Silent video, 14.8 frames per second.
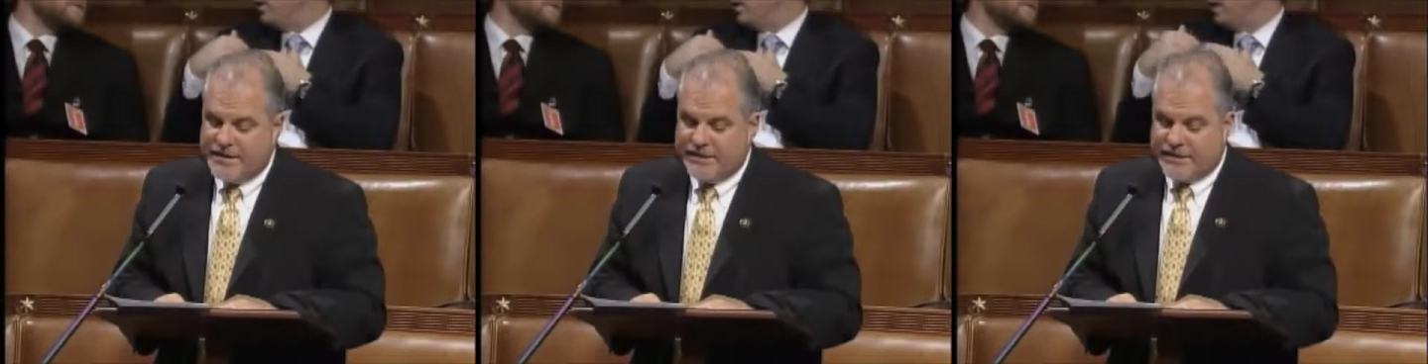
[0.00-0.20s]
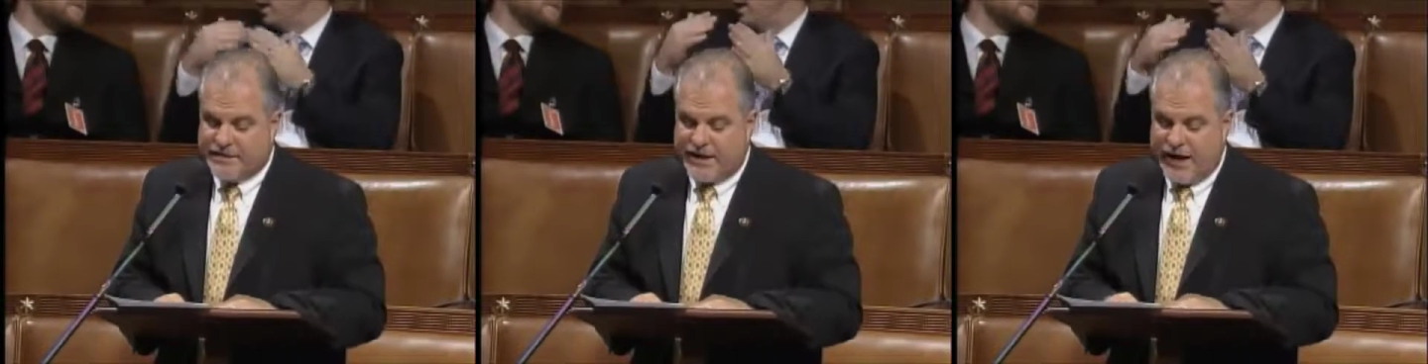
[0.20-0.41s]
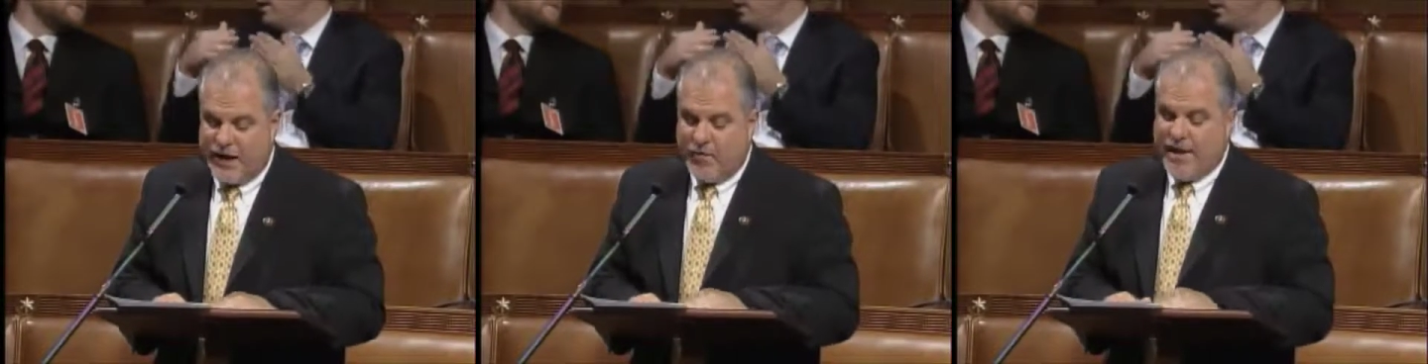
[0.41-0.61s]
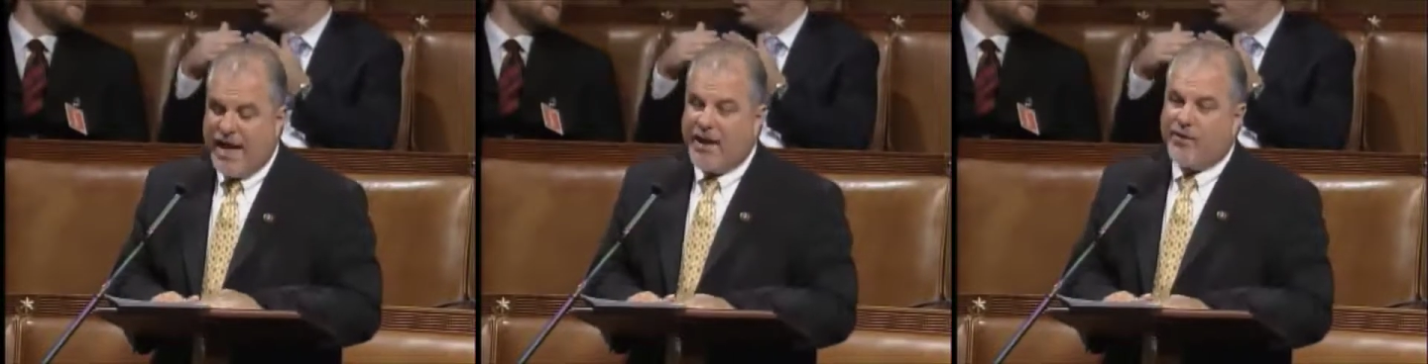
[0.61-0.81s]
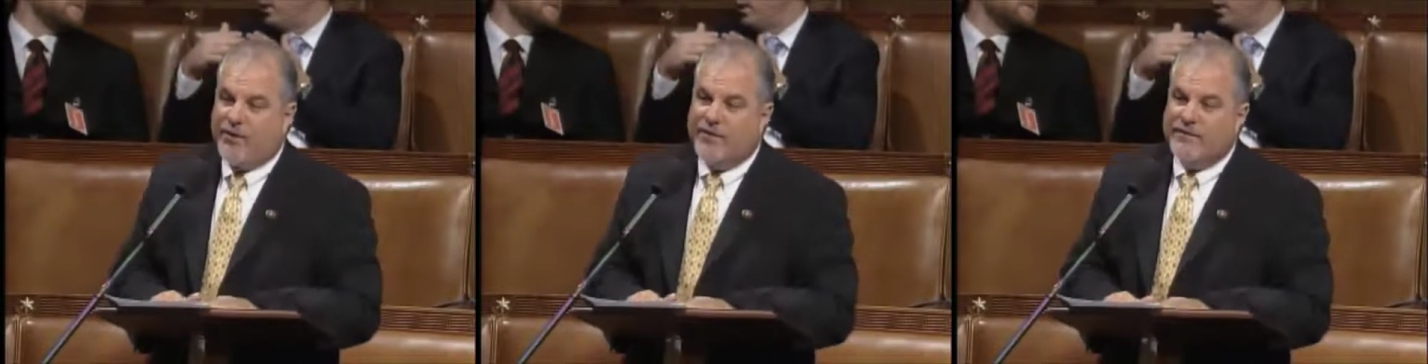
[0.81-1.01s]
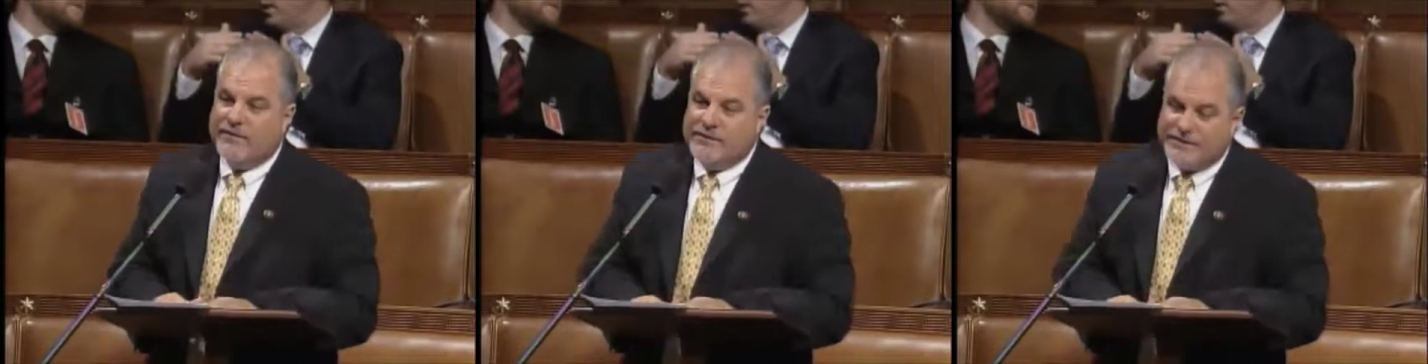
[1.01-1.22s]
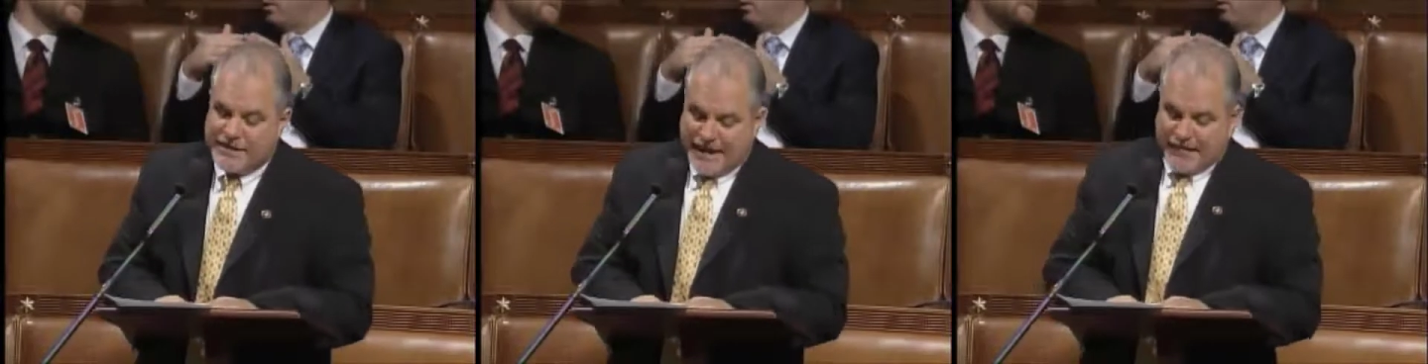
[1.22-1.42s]
to scale back or
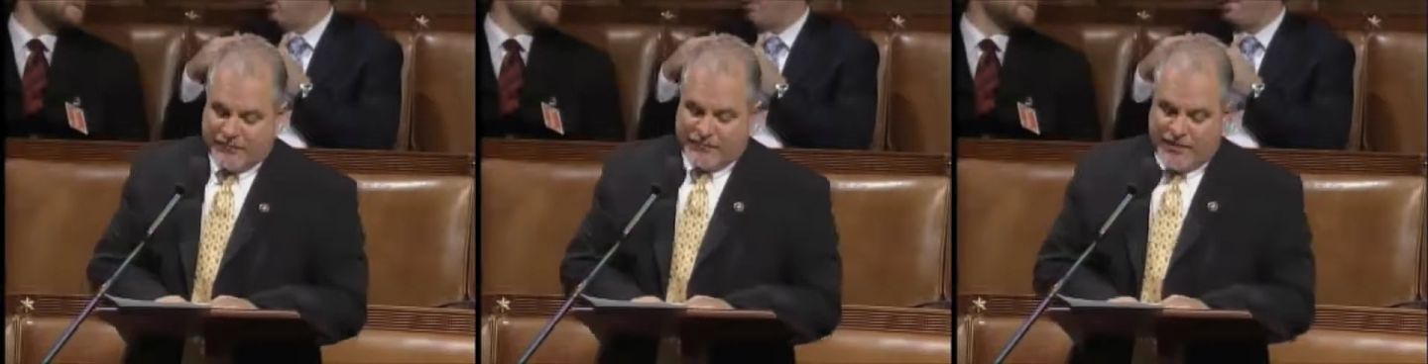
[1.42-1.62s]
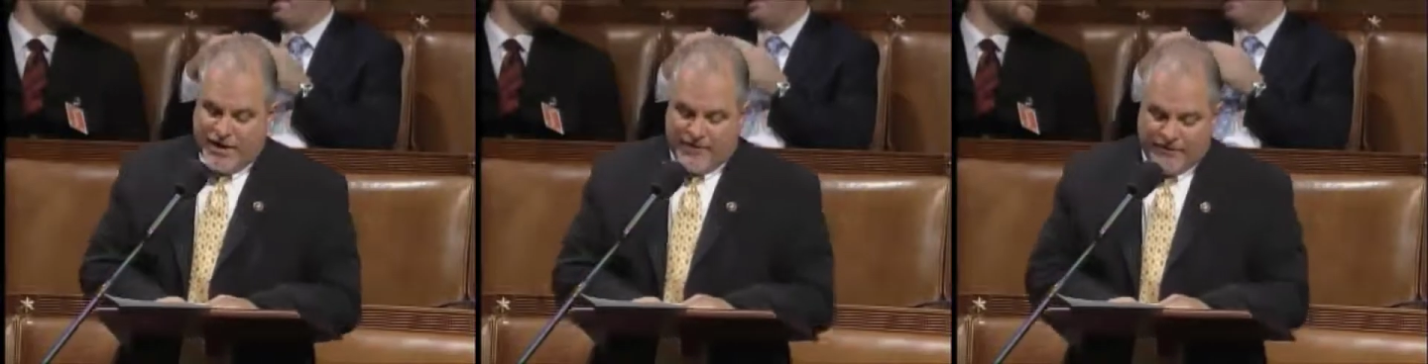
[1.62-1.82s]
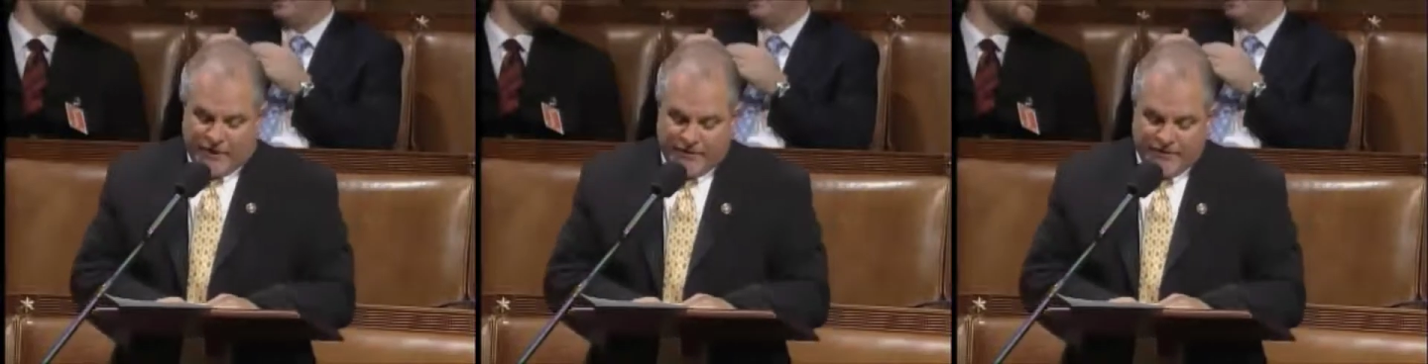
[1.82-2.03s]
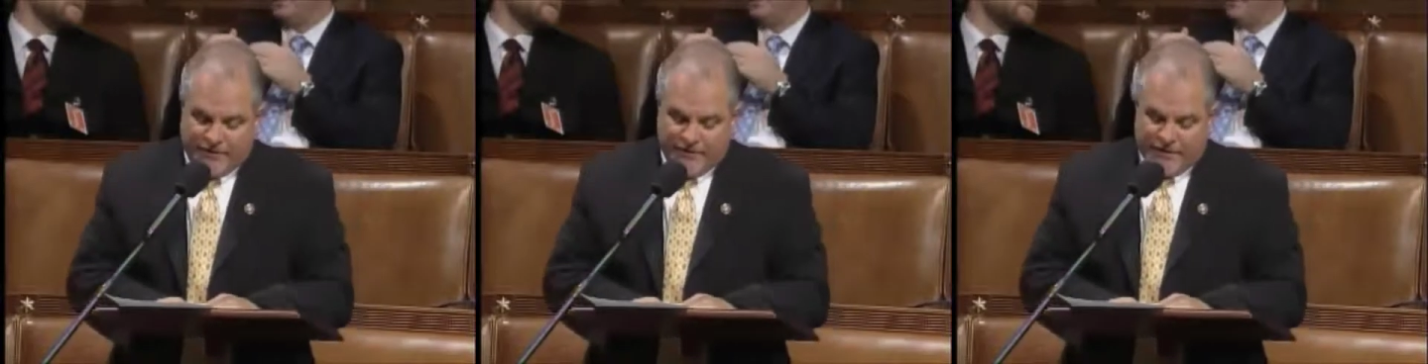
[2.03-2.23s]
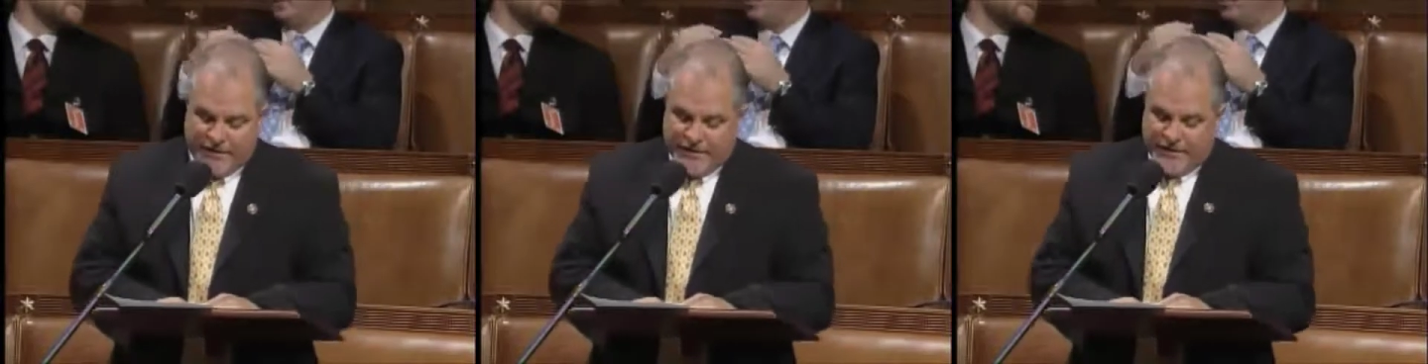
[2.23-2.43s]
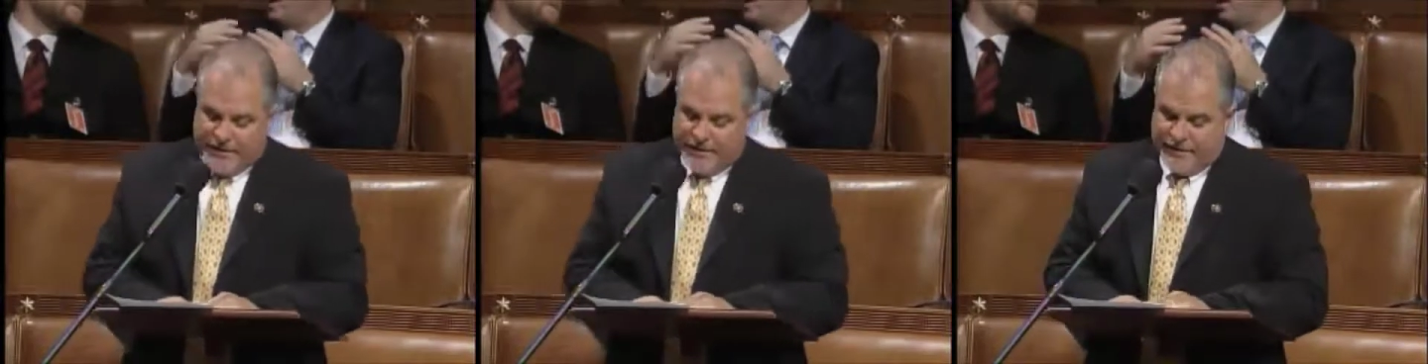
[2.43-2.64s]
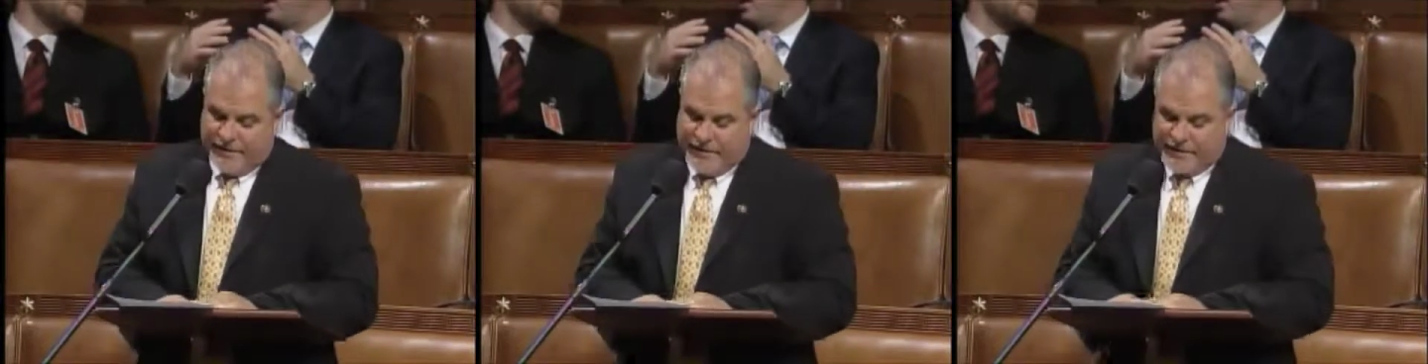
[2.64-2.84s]
even stop driving.
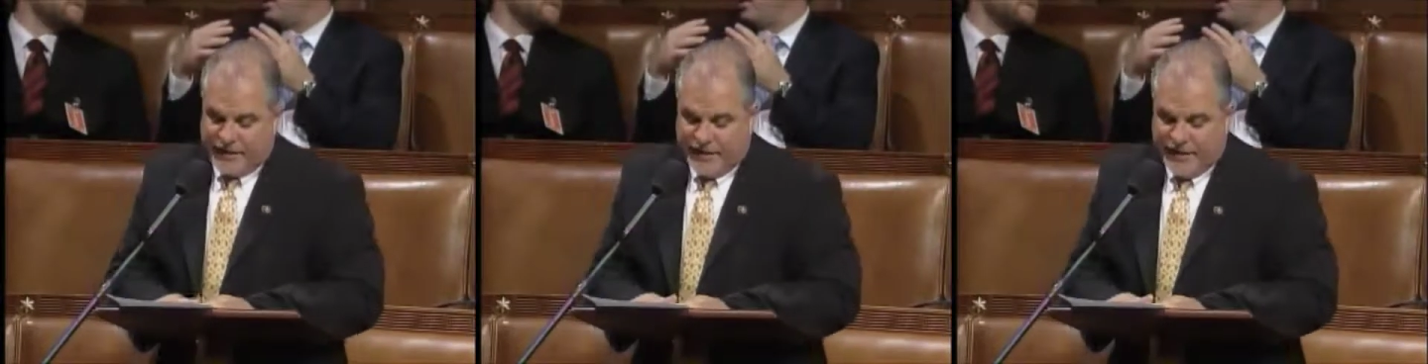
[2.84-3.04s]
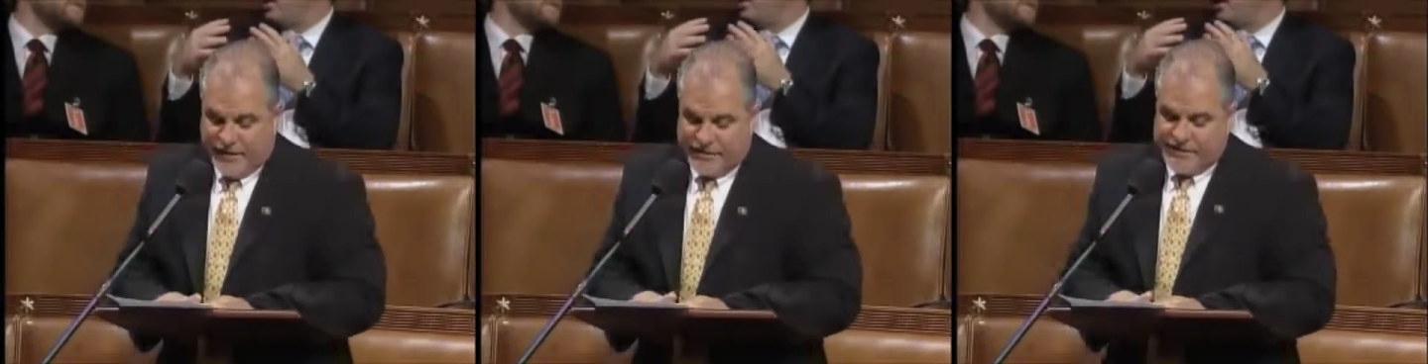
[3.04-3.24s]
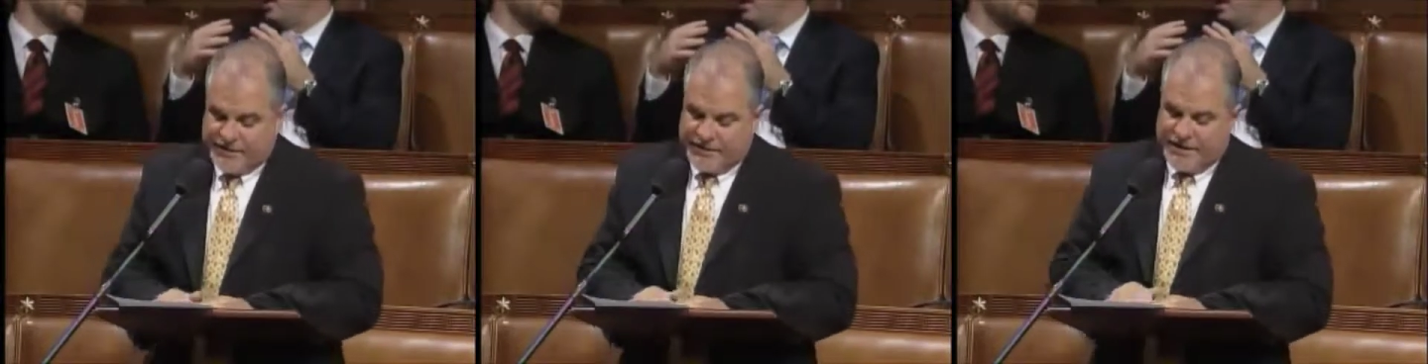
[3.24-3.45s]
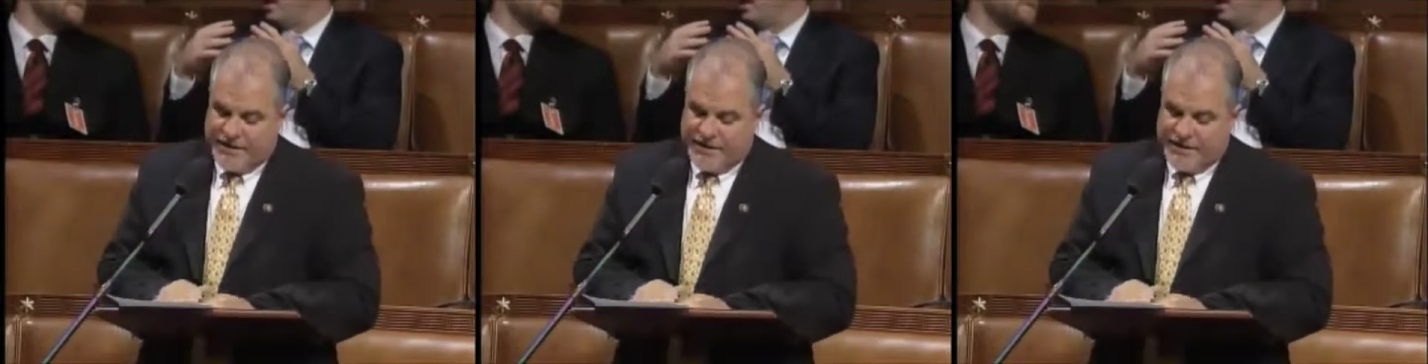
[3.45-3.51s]
This means